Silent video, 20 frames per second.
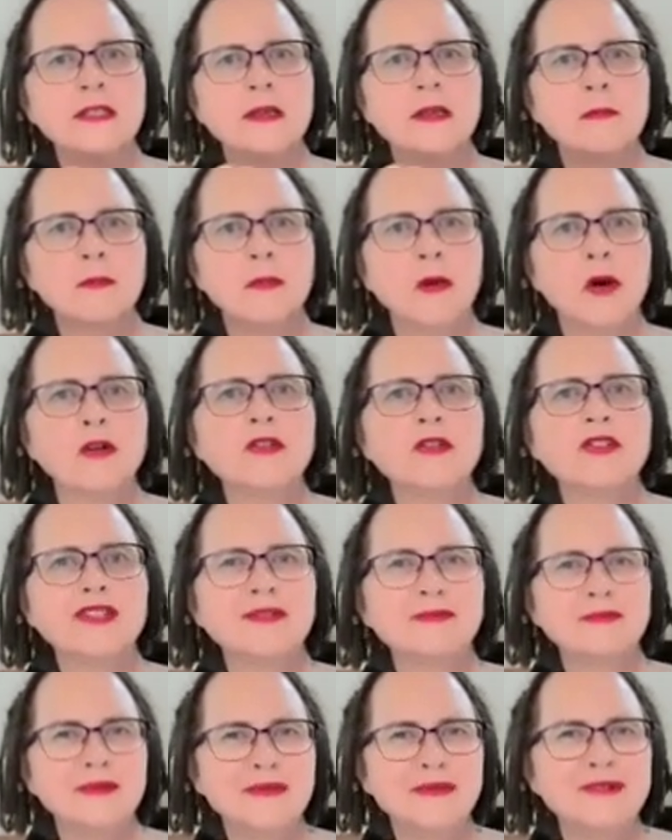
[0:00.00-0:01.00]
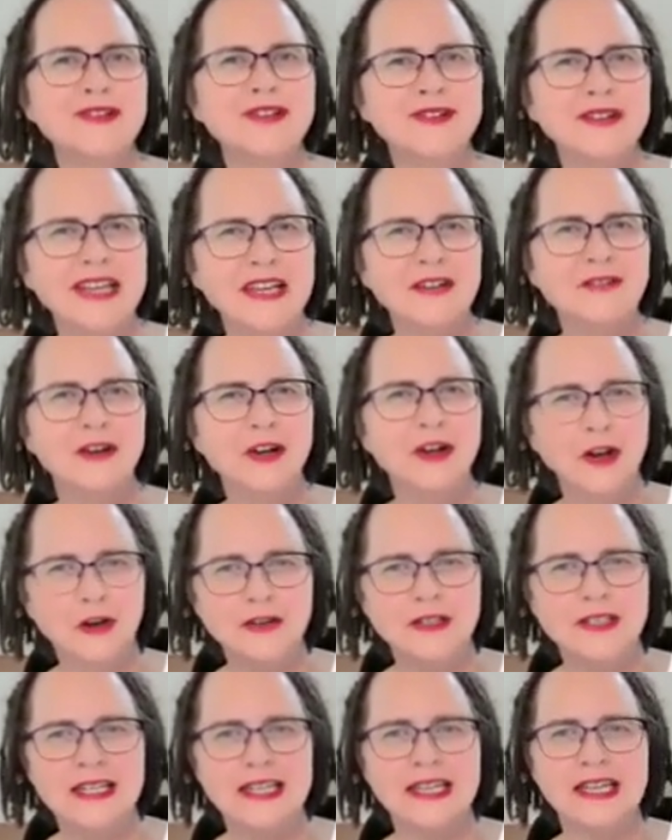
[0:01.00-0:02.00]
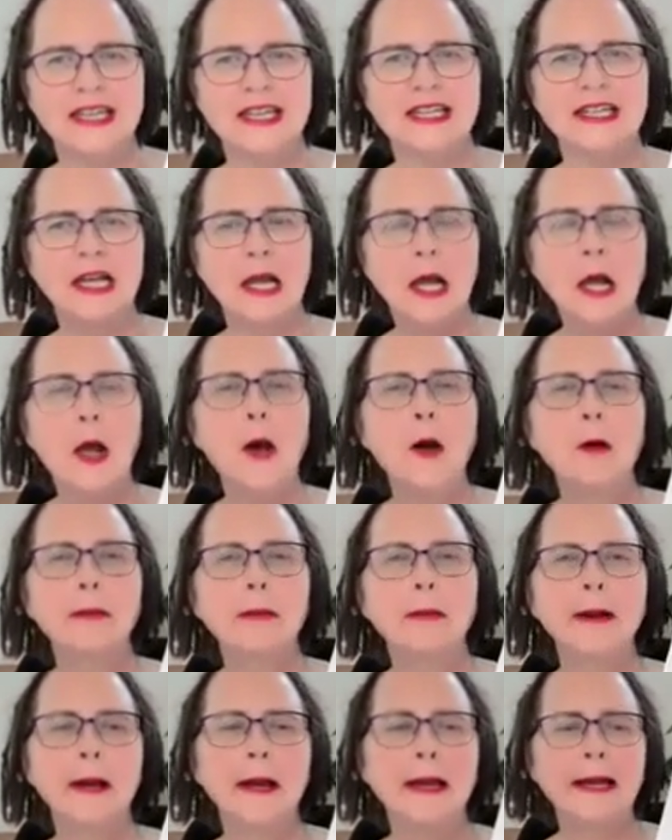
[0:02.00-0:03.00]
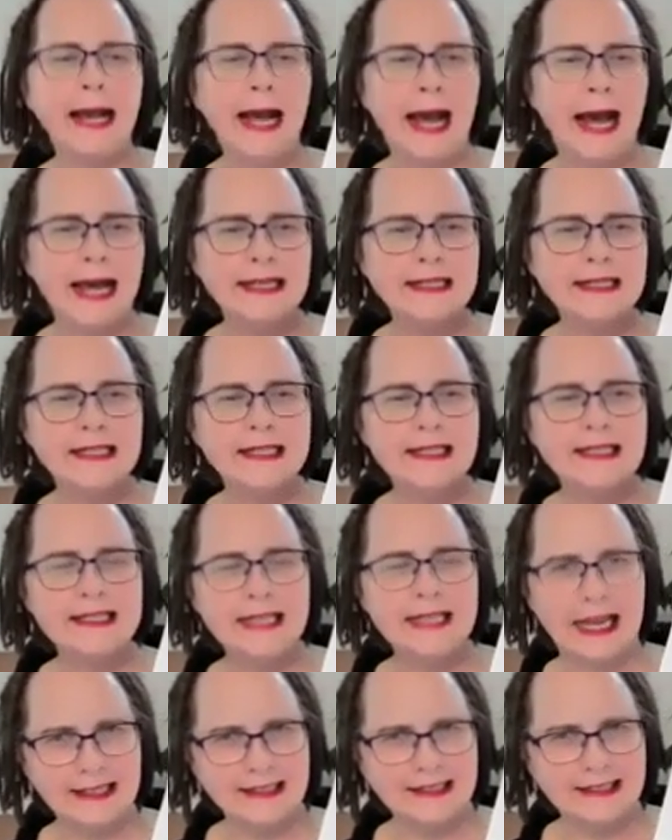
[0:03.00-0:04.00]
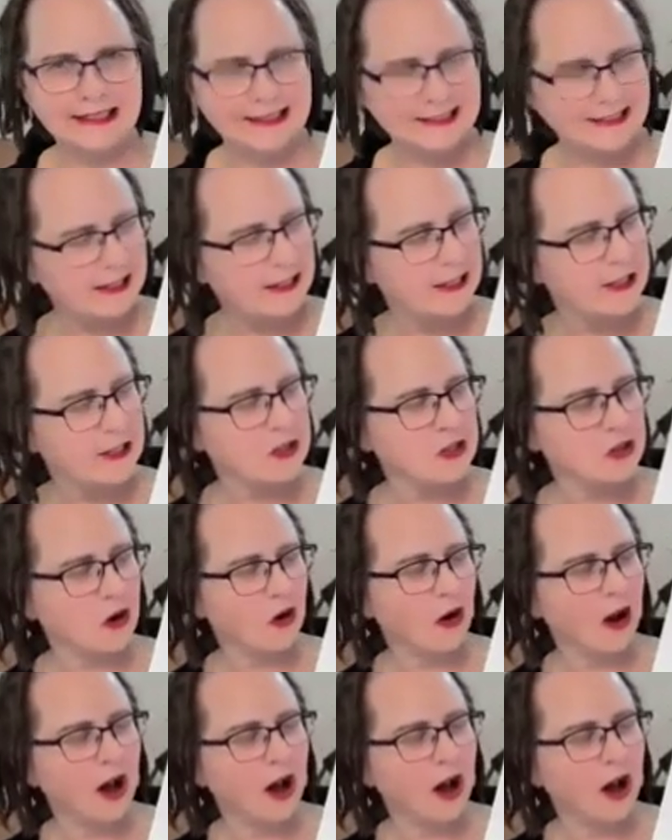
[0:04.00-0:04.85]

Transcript: is the most support you're ever going to get. But I can't sustain it. So